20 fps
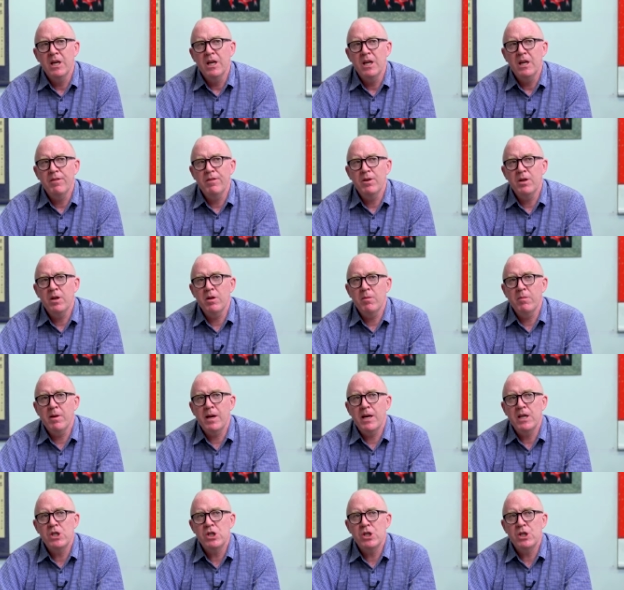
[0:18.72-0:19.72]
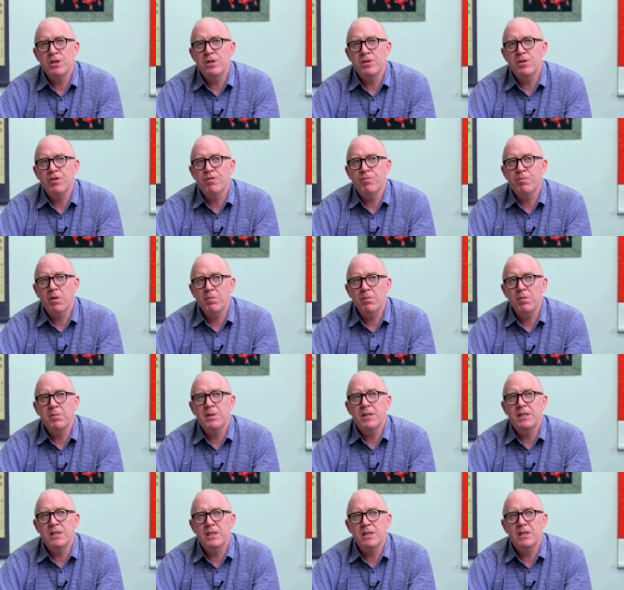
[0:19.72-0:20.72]
if you can imagine, you've
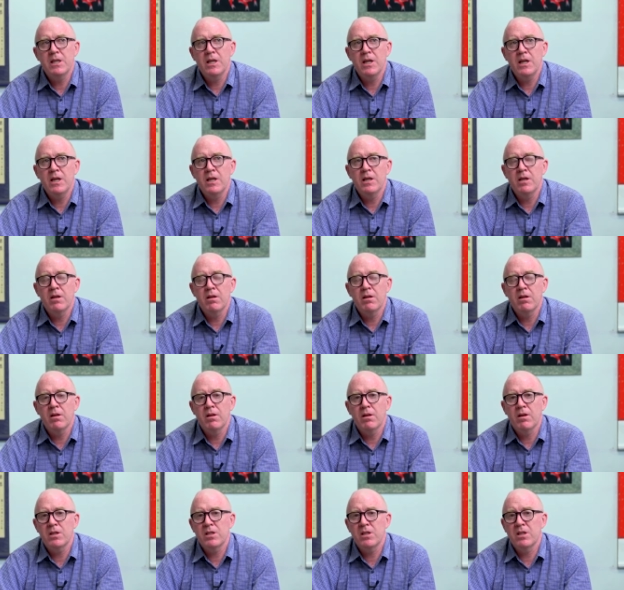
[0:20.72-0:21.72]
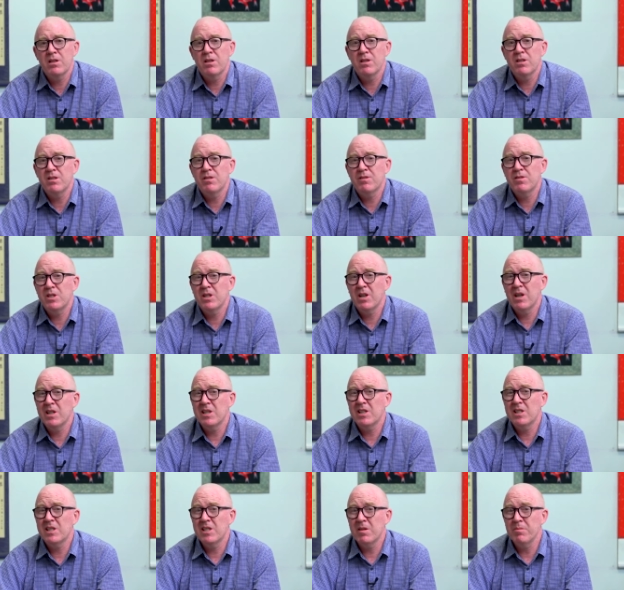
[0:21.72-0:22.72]
probably seen lots and lots of
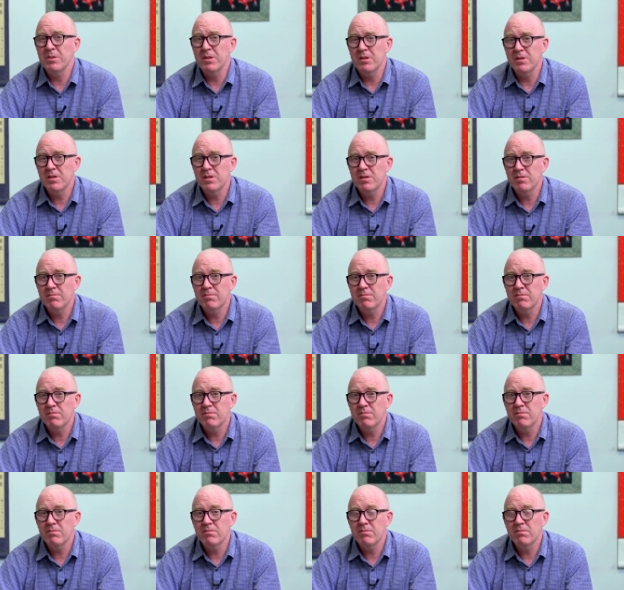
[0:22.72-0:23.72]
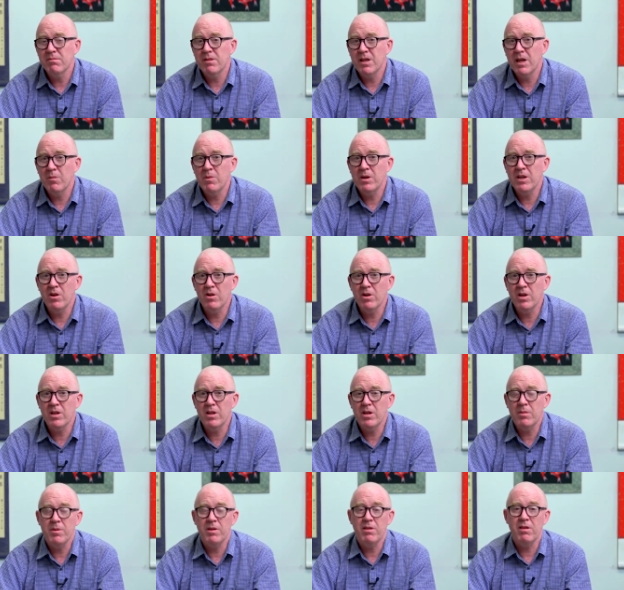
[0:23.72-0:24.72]
Chinese symbols. And when you look at
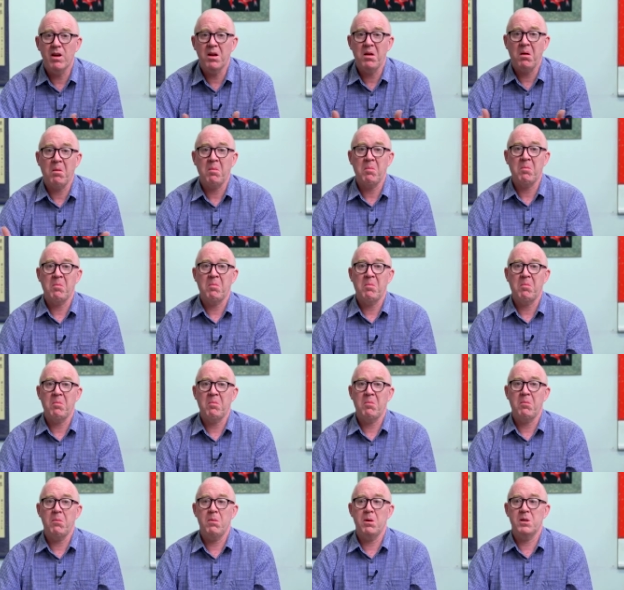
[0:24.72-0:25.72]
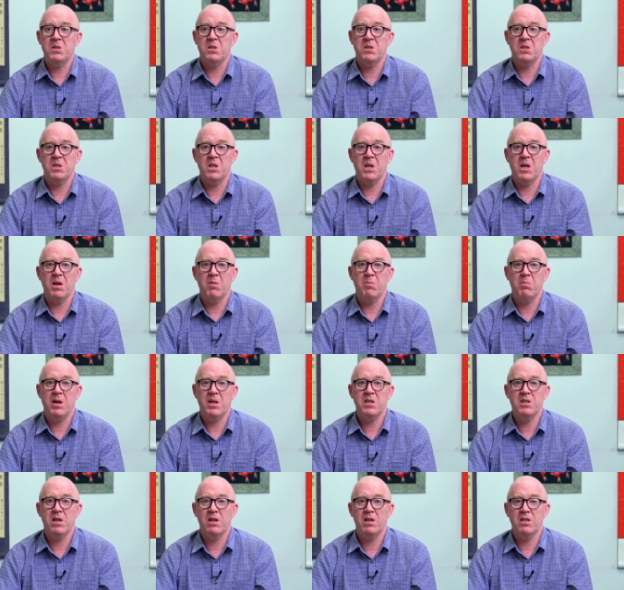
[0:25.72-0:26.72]
them, you think, it's just like a
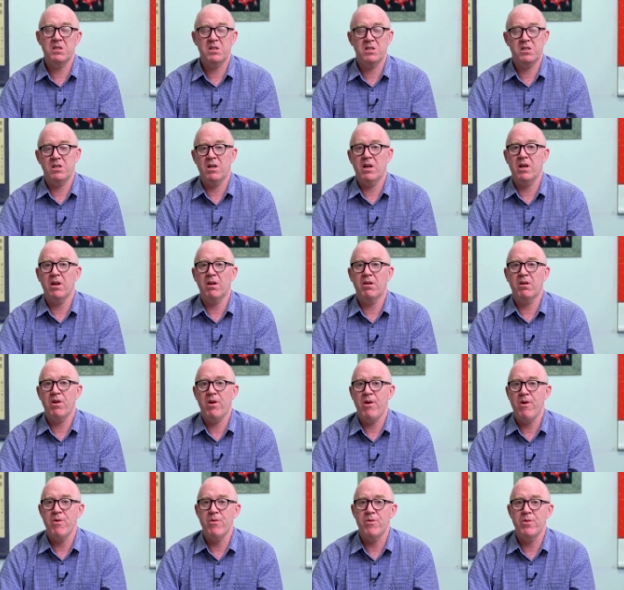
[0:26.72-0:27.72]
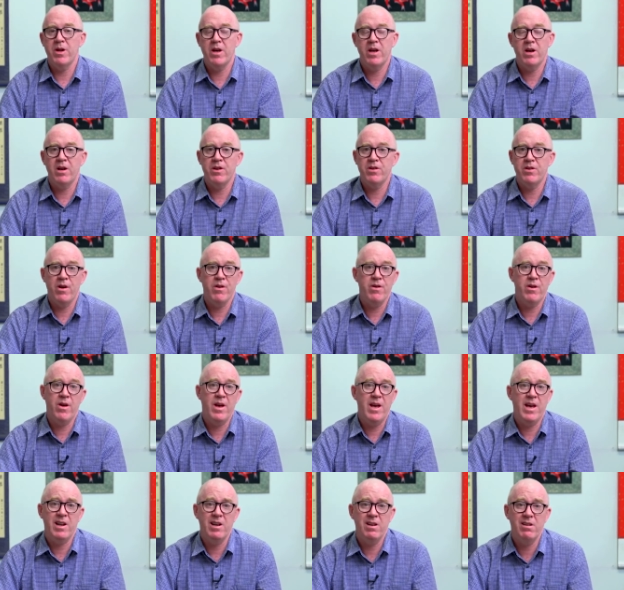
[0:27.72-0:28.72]
picture. It's just like a code and I don't know
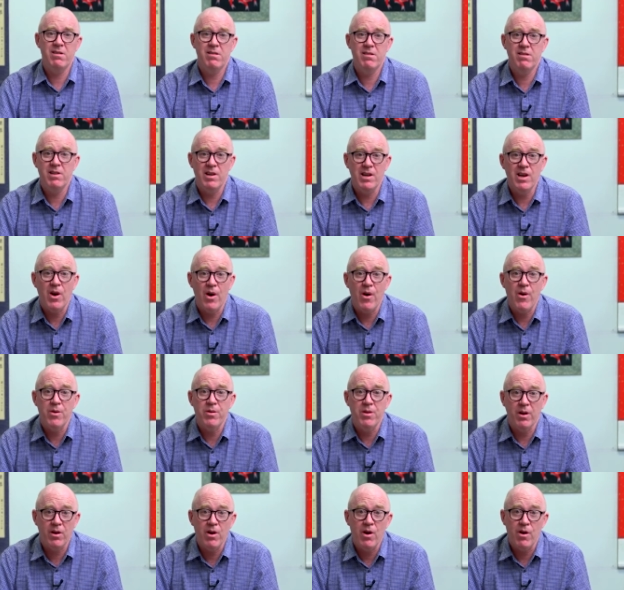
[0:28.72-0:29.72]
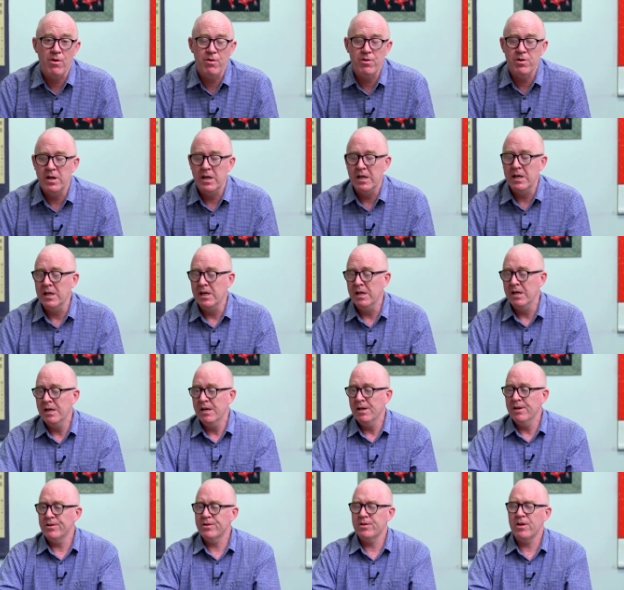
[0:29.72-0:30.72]
how to decode the code.
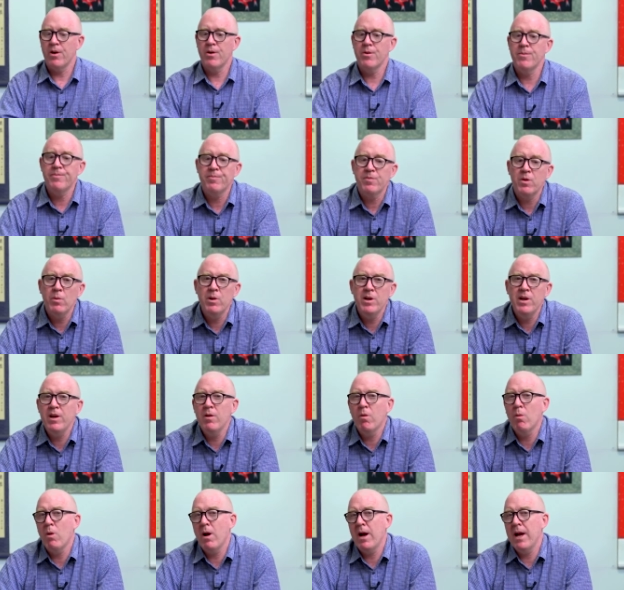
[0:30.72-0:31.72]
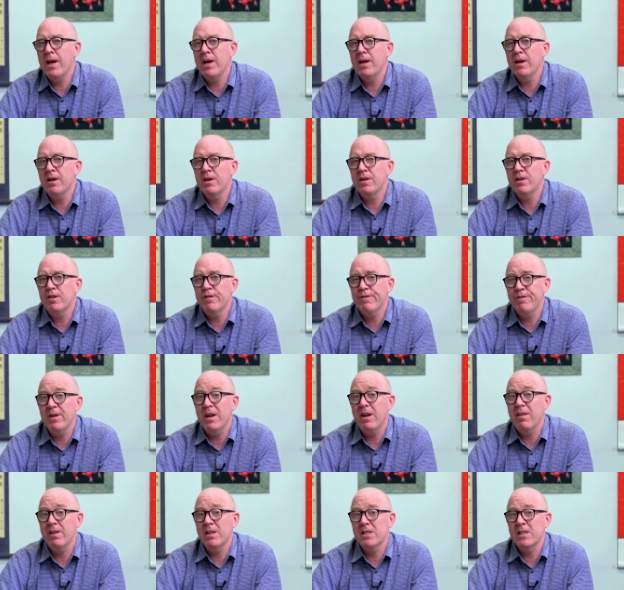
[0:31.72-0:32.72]
So we need a way to
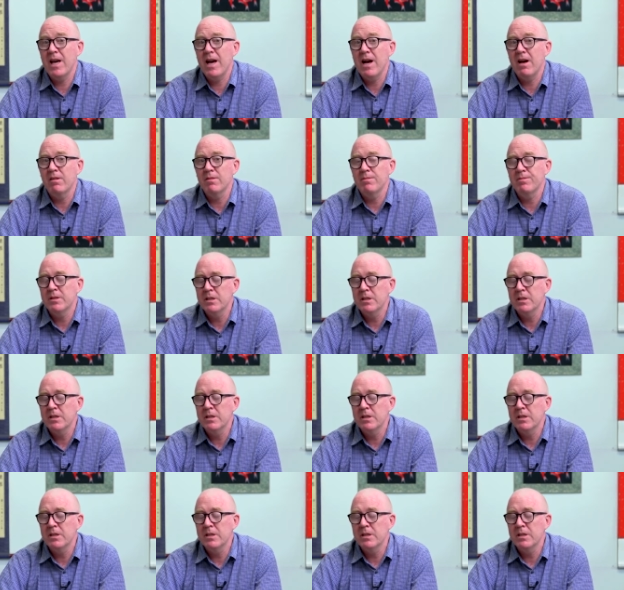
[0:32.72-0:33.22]
figure this out.